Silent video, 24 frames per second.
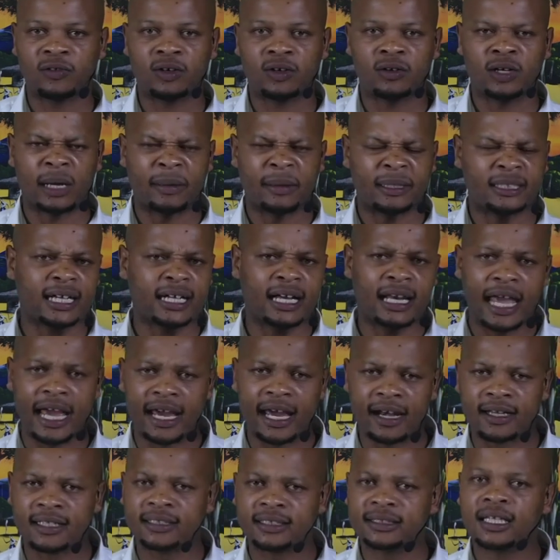grammatical
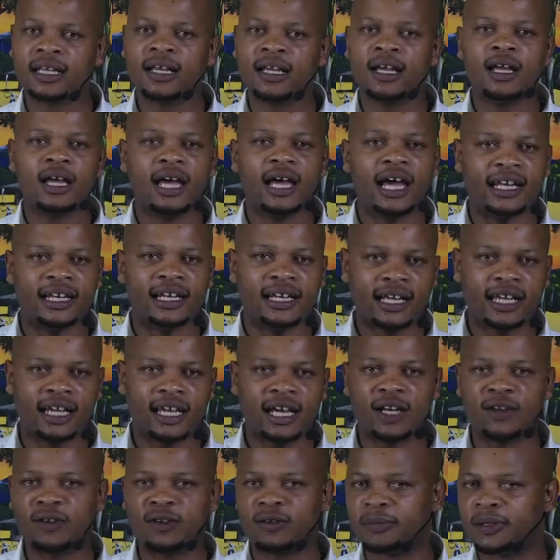errors, and then
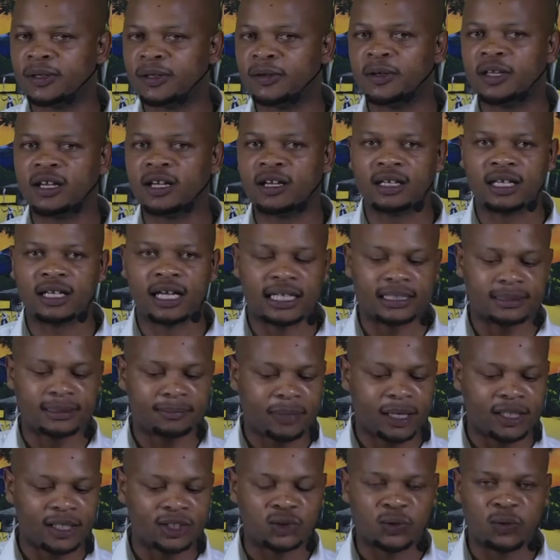again, you'll be looking at
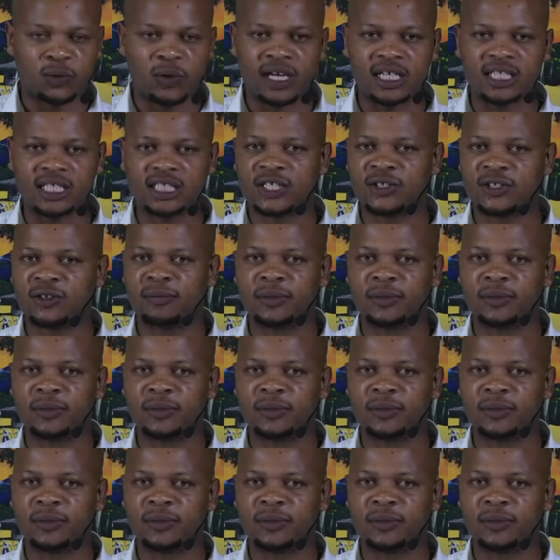punctuation,